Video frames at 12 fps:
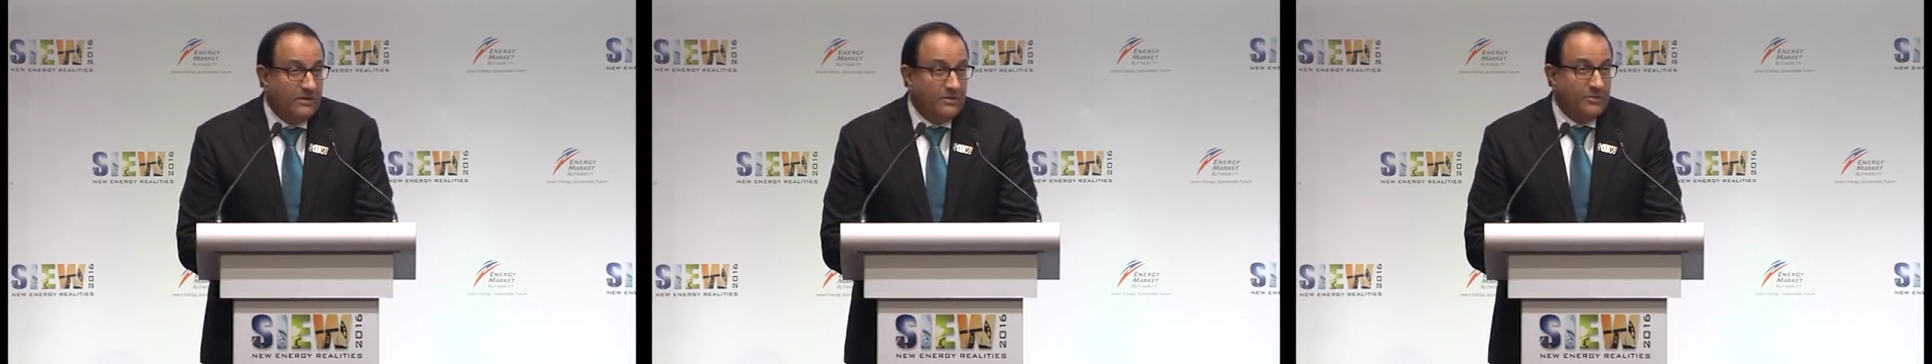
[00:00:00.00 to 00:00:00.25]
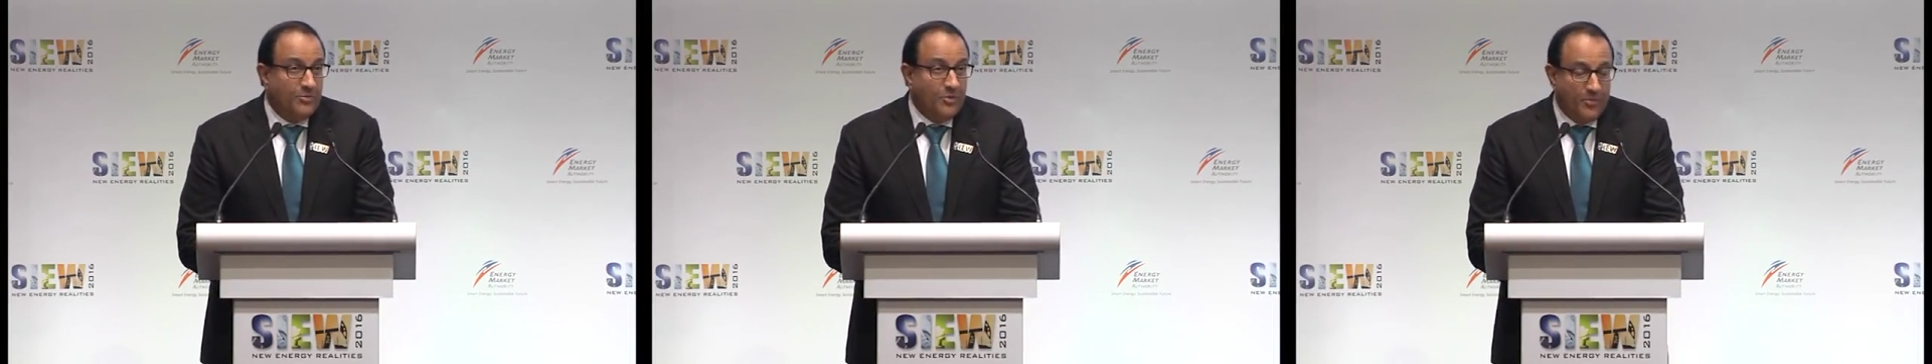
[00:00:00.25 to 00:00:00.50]

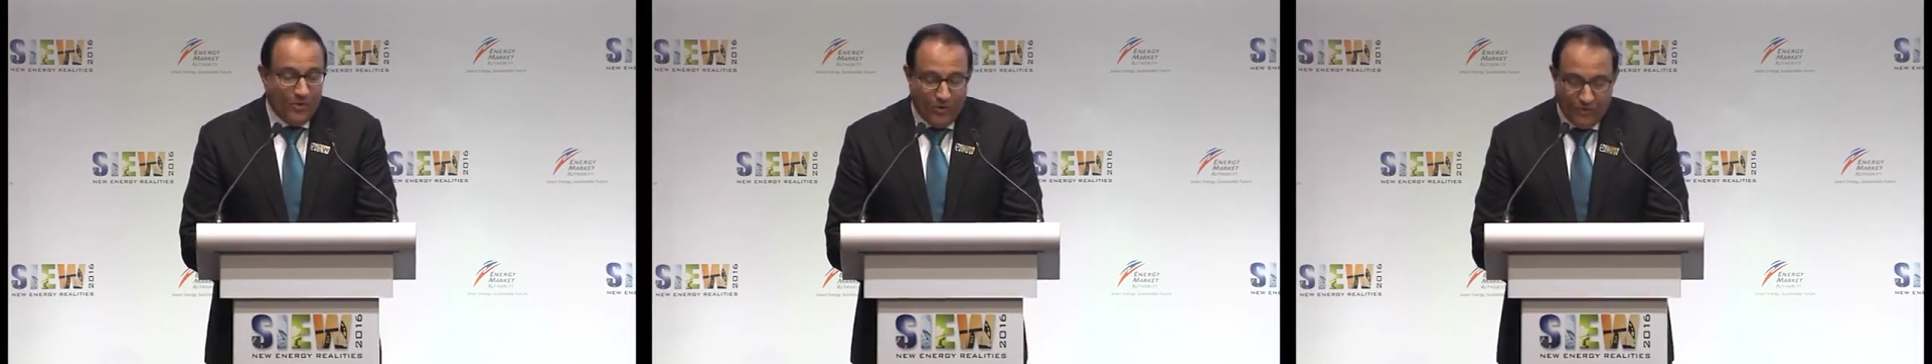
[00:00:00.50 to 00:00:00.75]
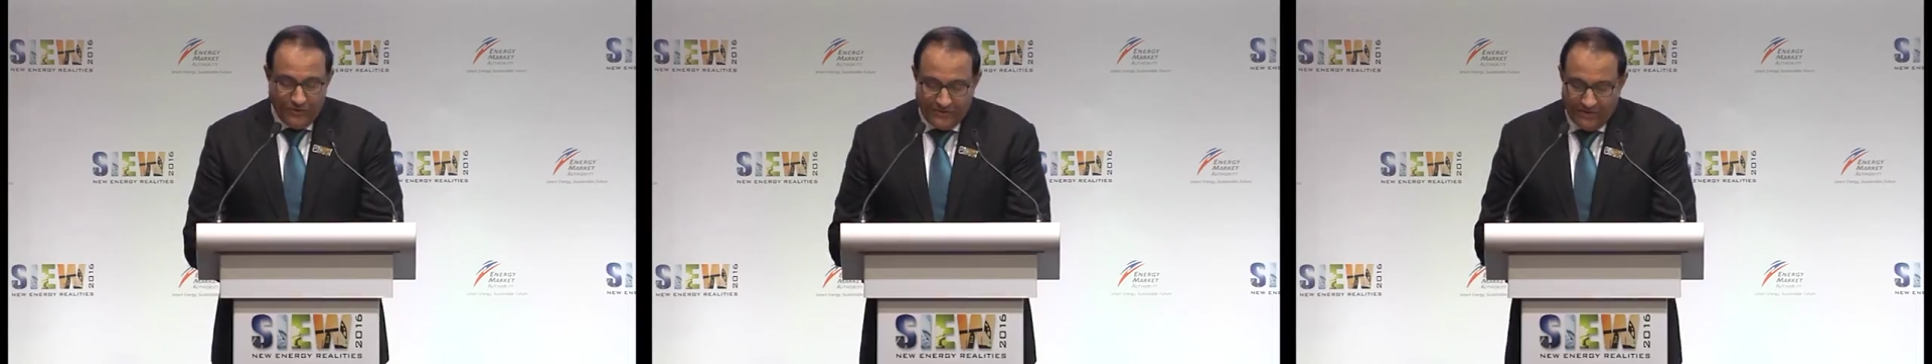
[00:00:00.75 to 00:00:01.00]
to
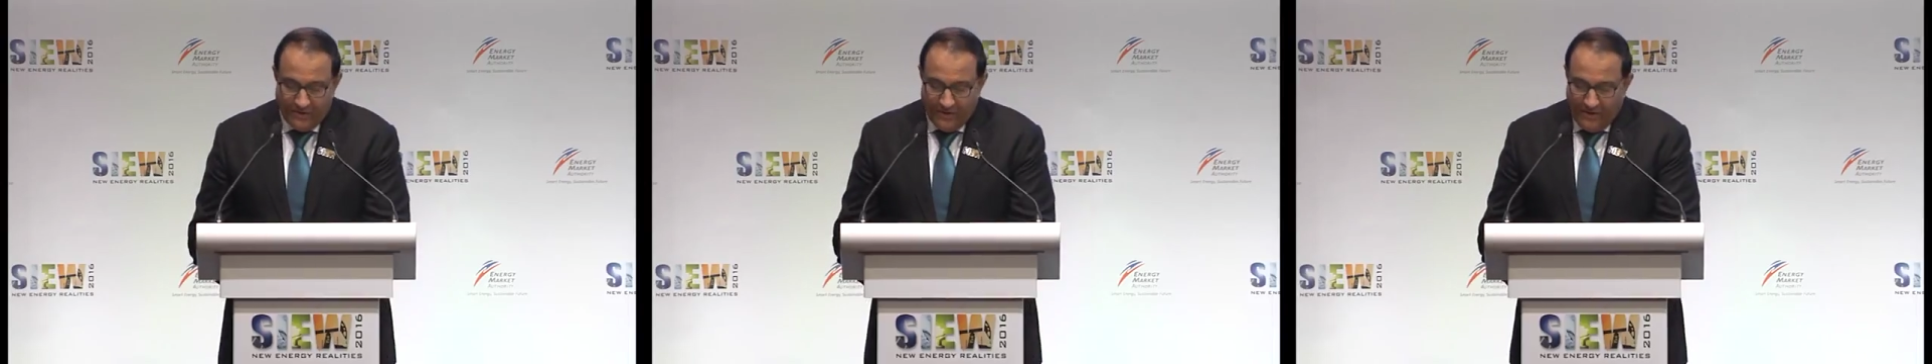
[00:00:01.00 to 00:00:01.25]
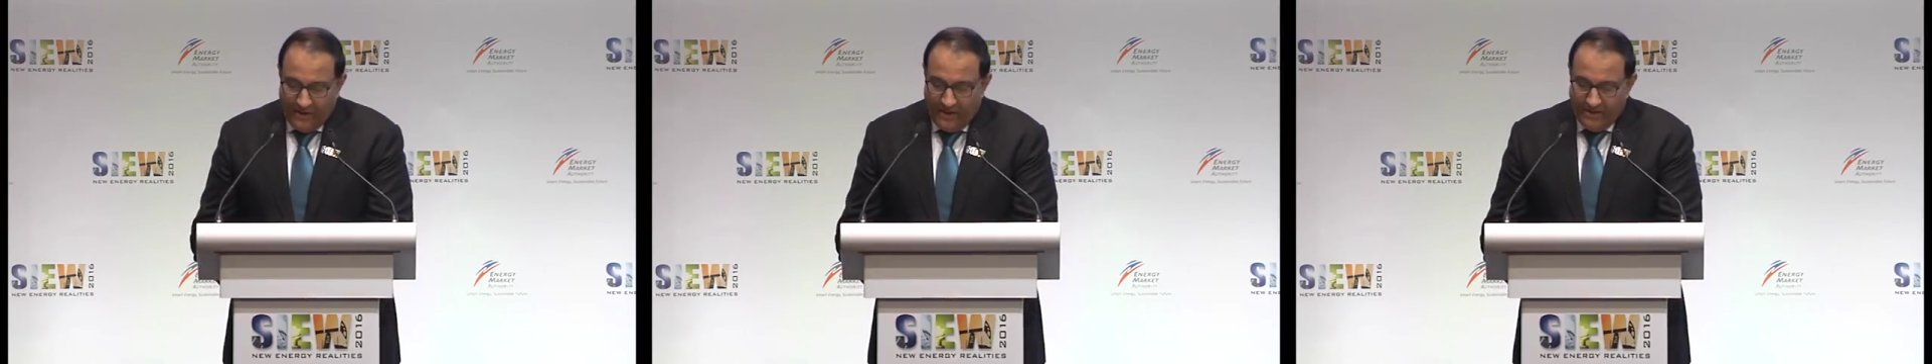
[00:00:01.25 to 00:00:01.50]
propose
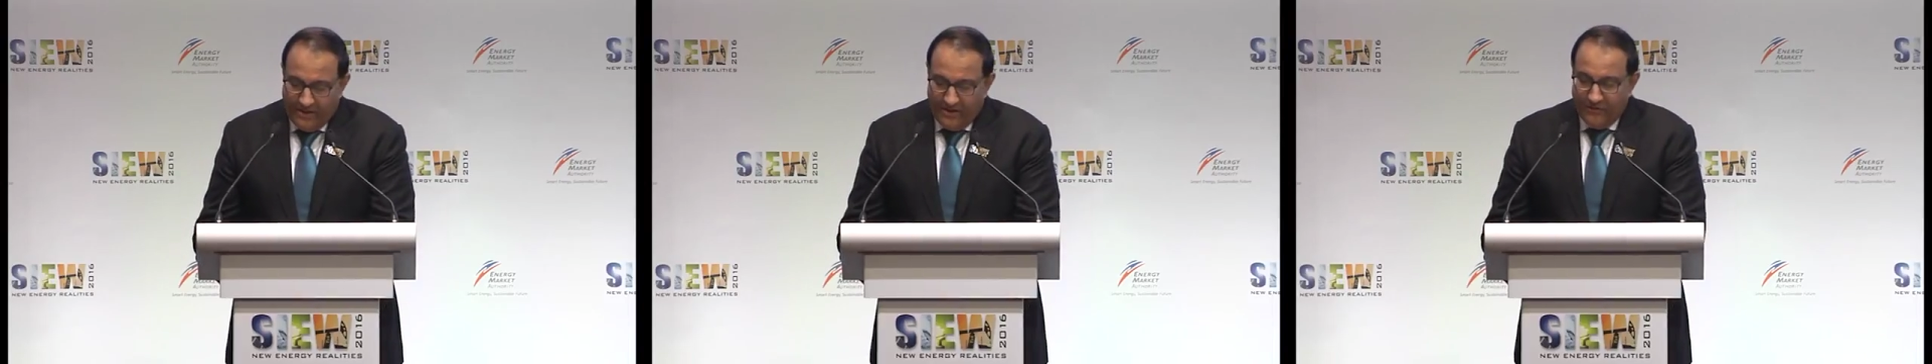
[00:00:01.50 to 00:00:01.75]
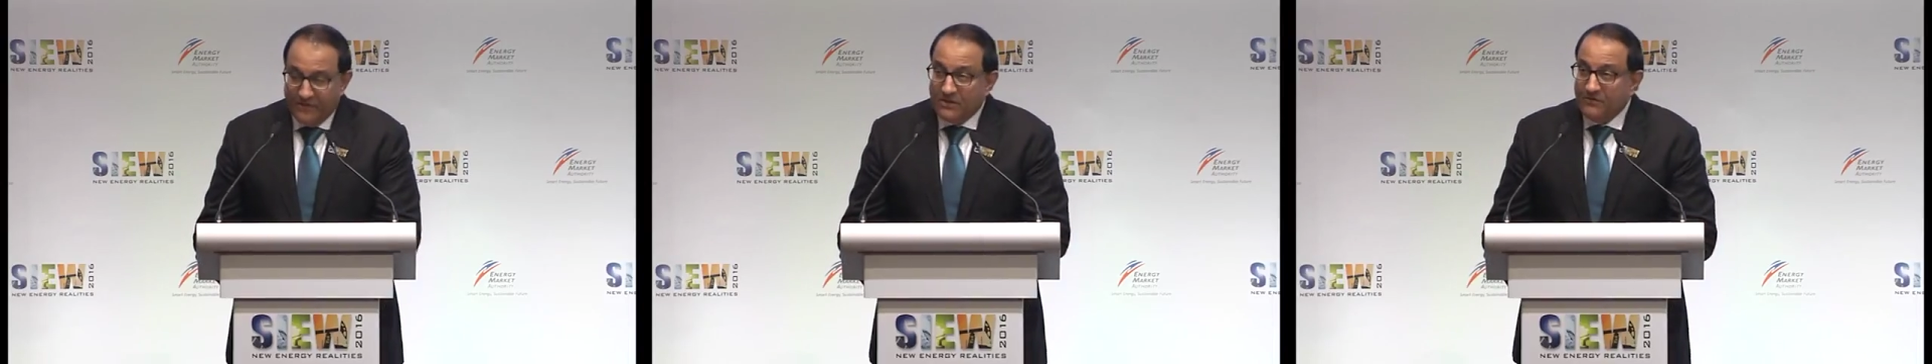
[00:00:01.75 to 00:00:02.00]
an
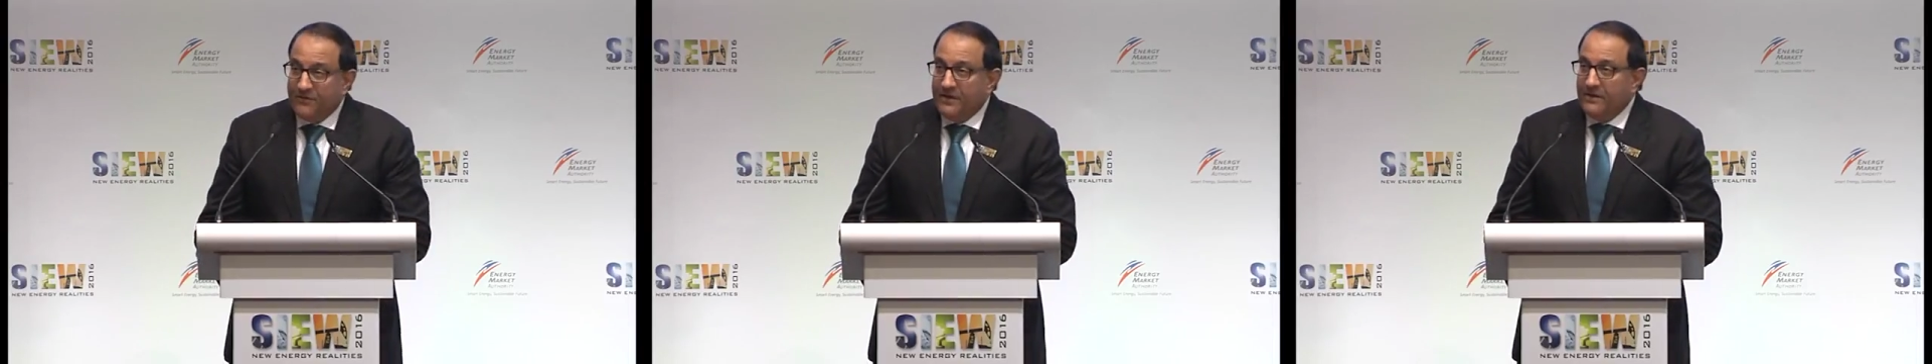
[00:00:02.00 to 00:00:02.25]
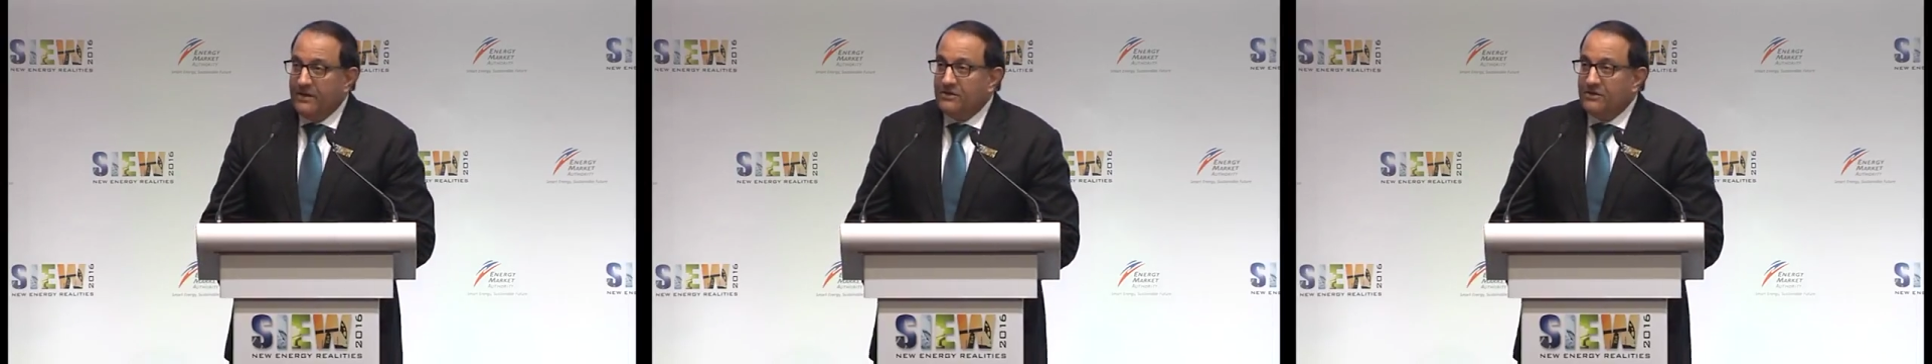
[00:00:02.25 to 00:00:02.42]
innovative and